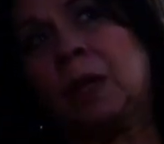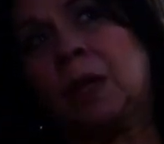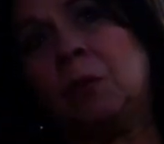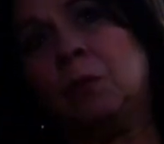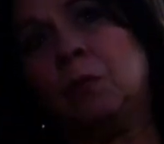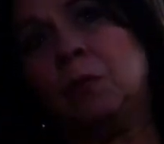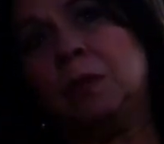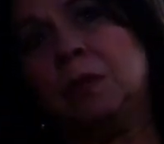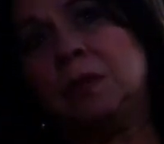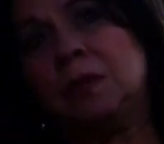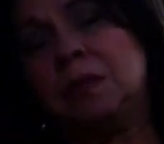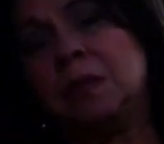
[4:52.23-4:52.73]
it
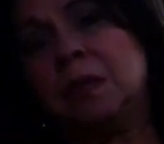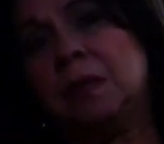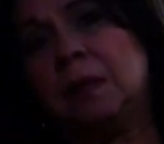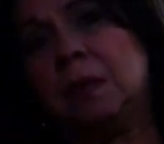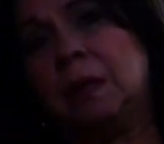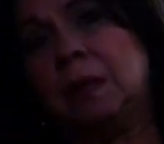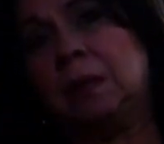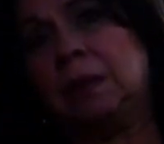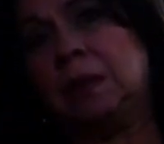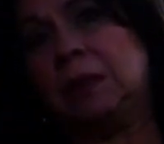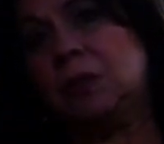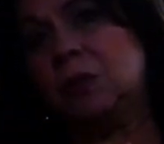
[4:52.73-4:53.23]
was
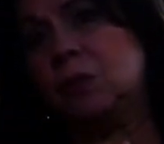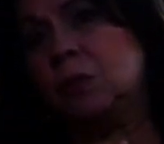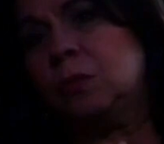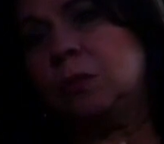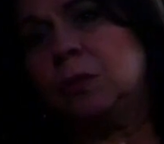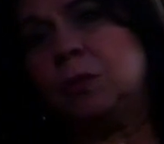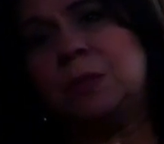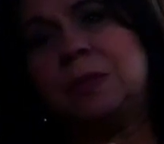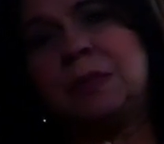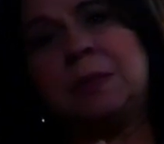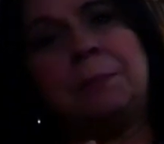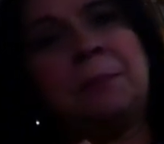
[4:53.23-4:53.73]
the
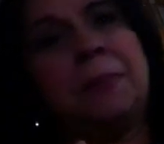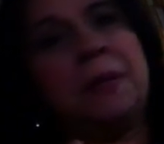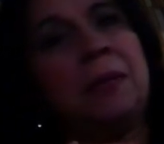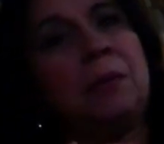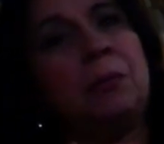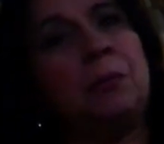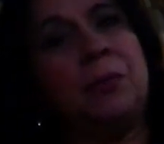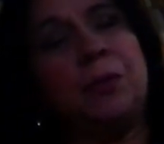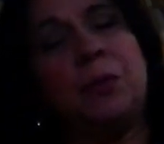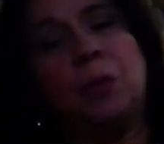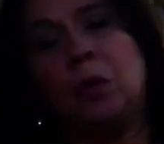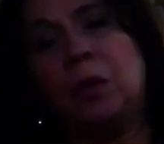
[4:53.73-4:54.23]
school was
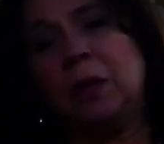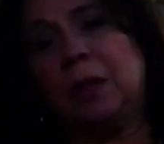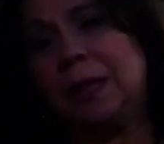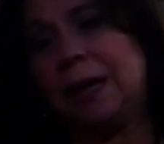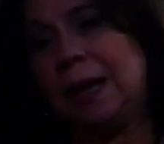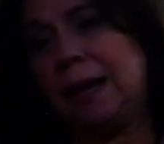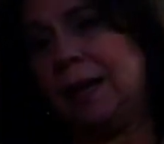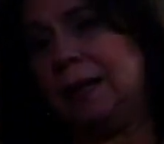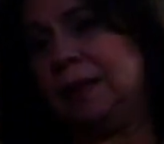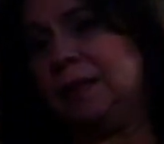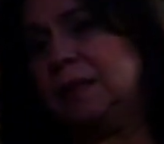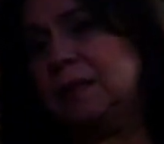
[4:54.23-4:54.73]
embedded with all
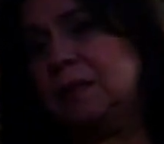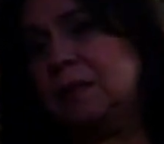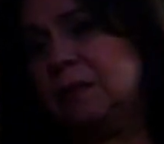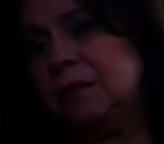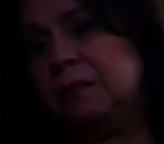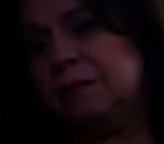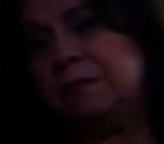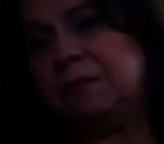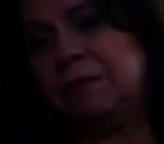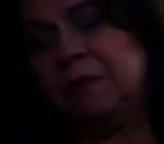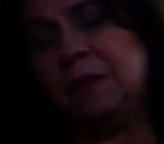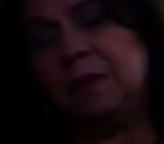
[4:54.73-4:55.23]
kinds
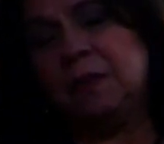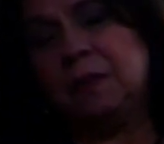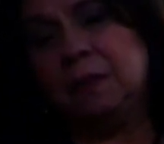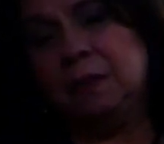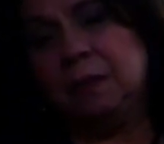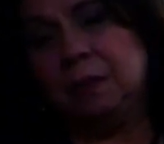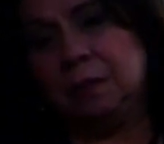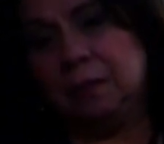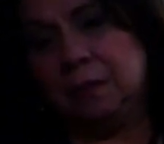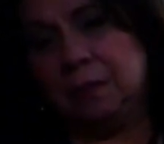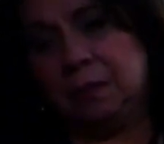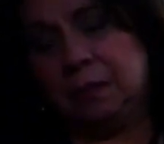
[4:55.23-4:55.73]
of
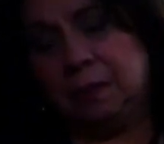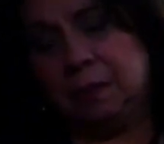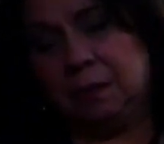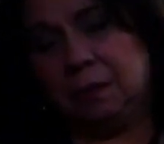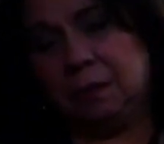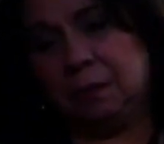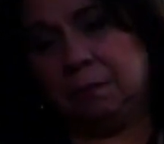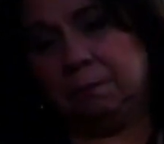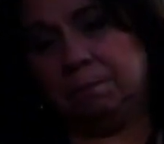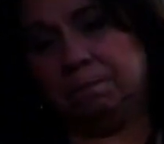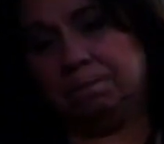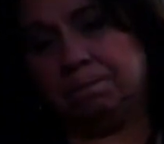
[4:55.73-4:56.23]

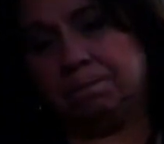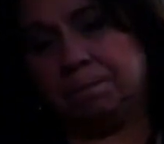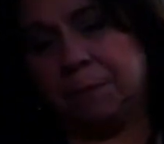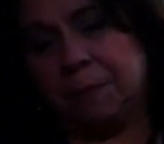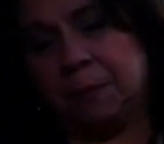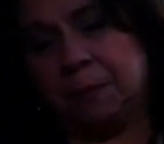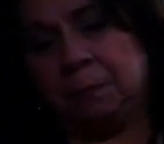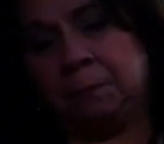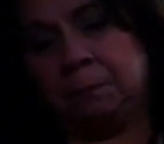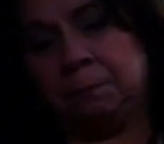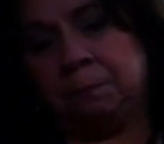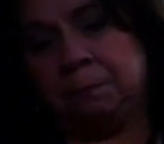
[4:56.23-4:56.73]

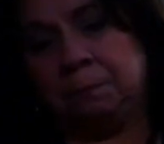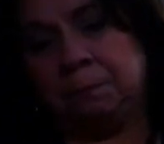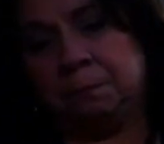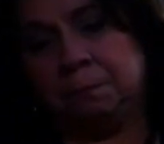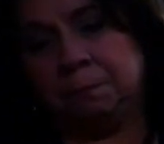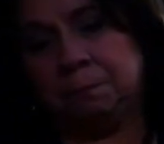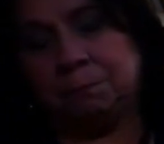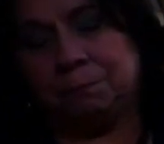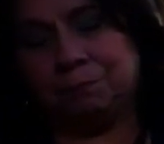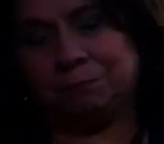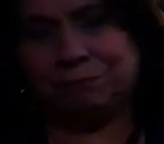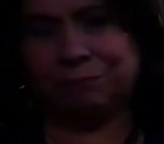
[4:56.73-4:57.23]
um,
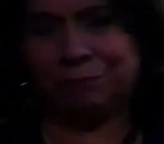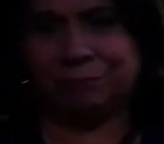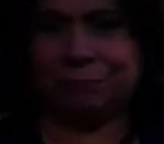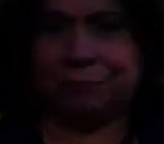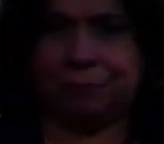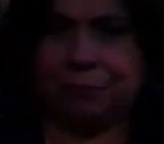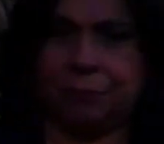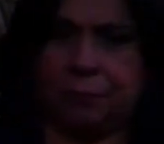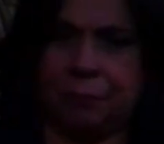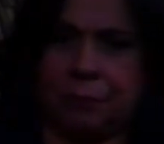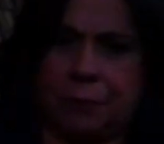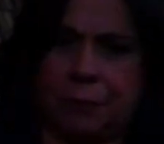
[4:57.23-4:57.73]

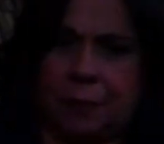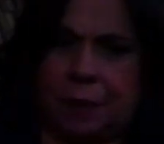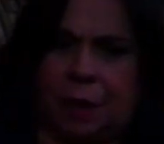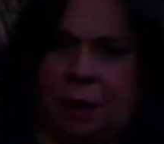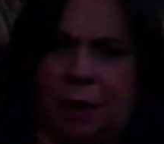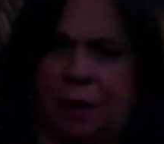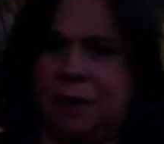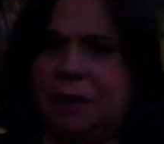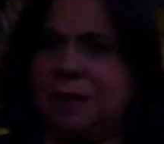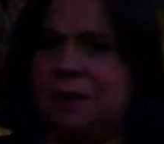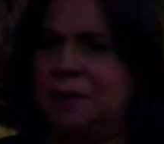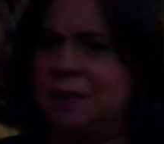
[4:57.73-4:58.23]

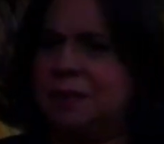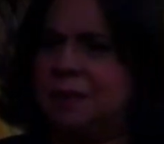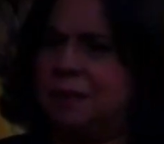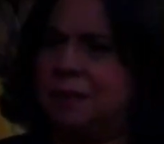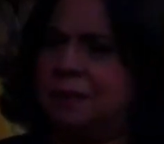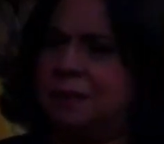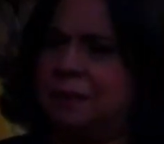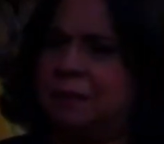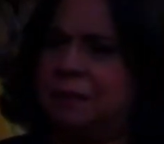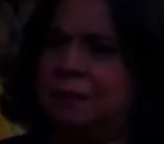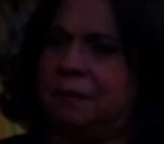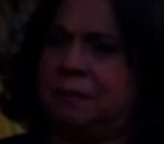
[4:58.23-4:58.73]
arts
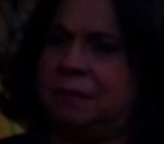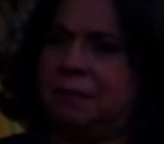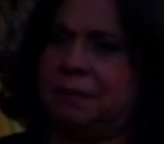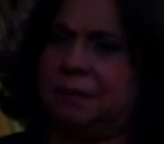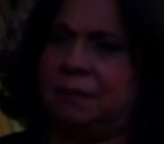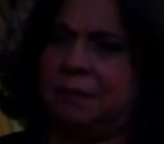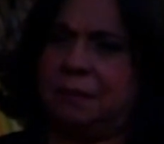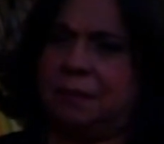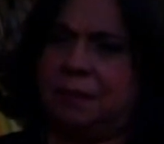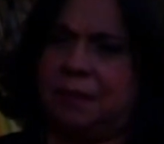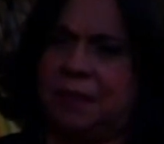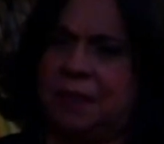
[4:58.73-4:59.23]
and
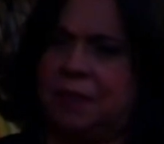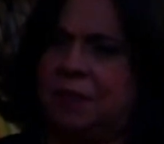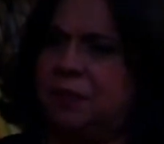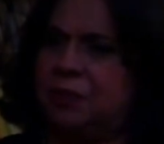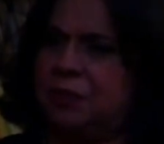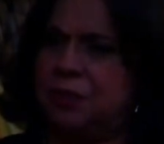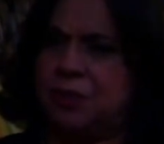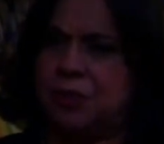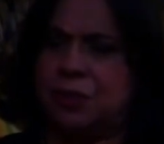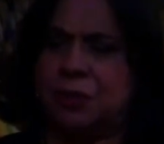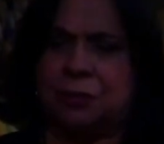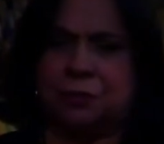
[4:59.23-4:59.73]

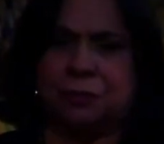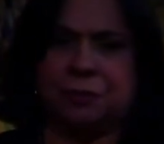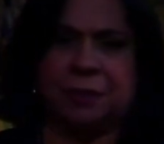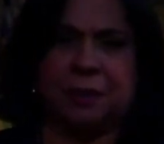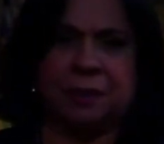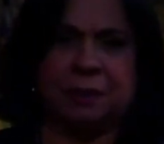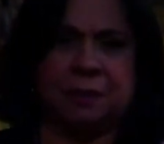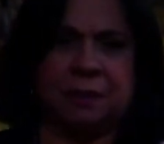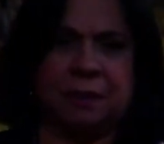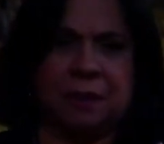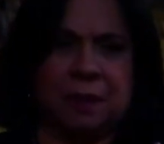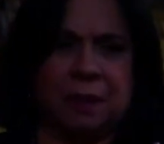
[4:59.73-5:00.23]
literature
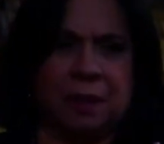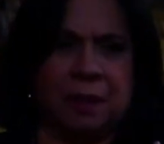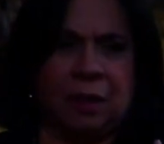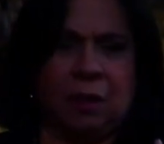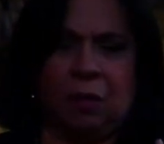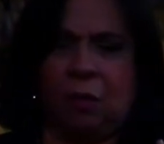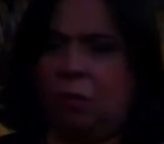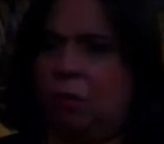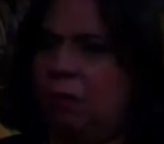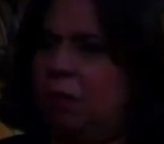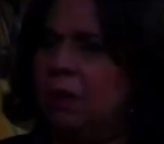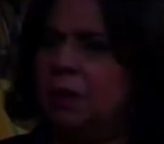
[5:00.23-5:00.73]
and
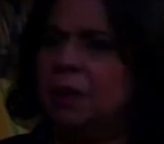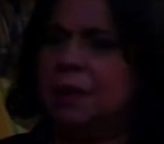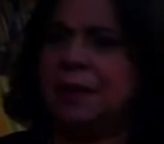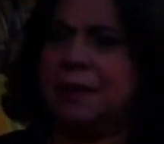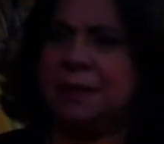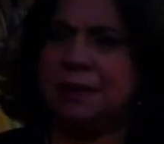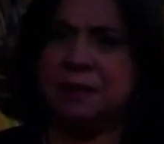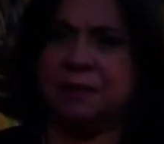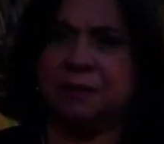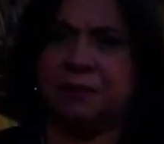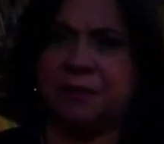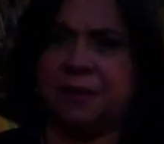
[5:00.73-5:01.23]
all
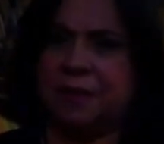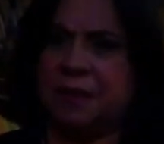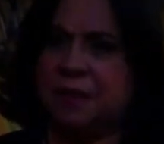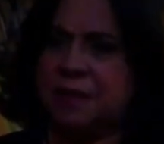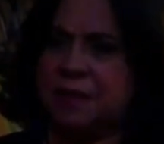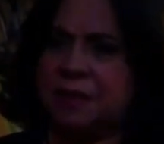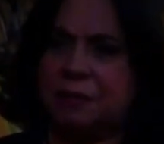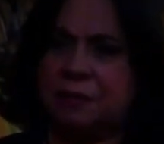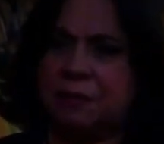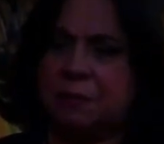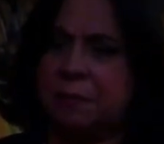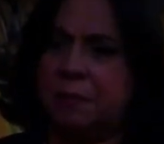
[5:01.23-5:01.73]
kinds of
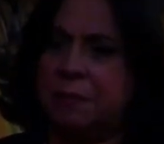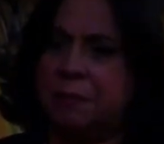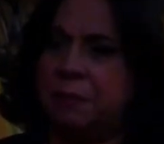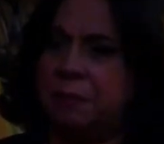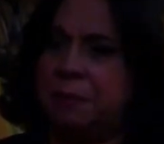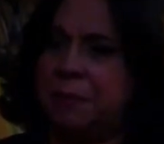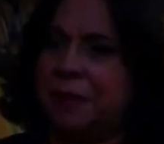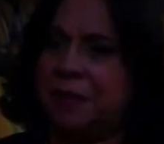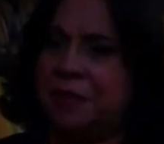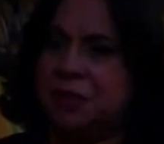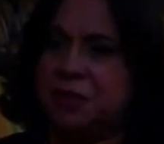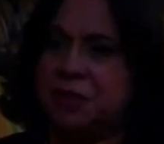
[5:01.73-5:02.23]
things. I remember
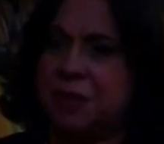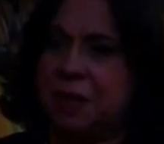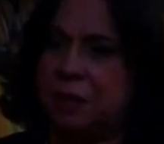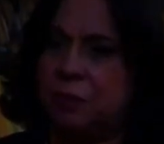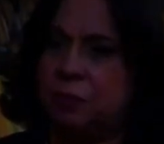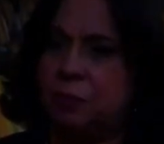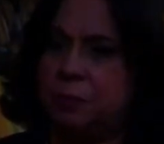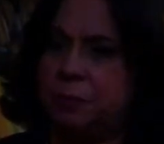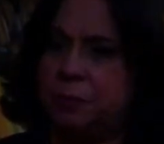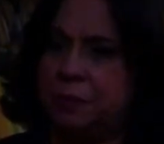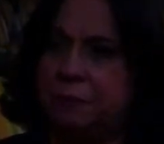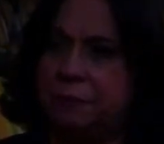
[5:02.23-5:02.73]
my
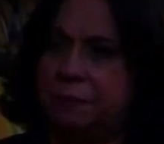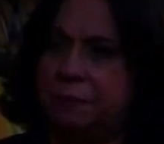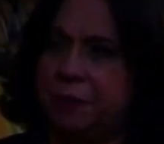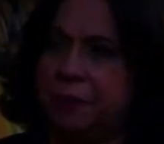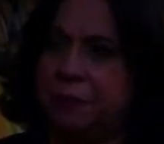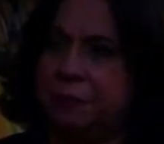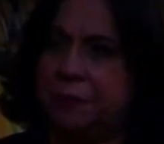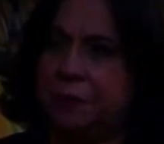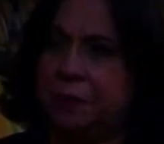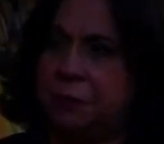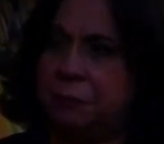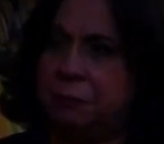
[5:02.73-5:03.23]
childhood being
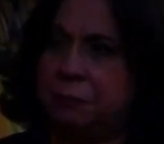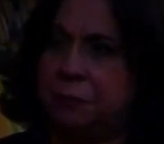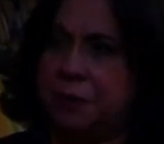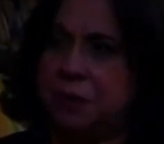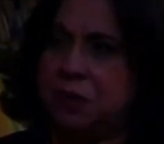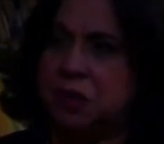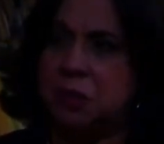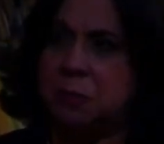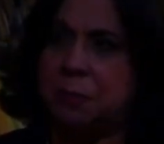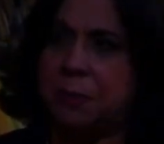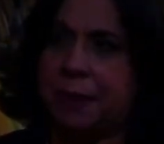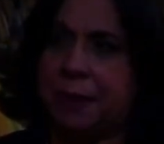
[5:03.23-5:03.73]
very
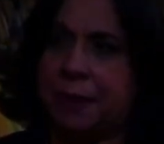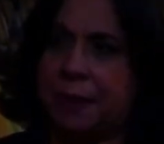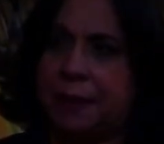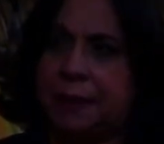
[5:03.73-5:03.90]
enriched by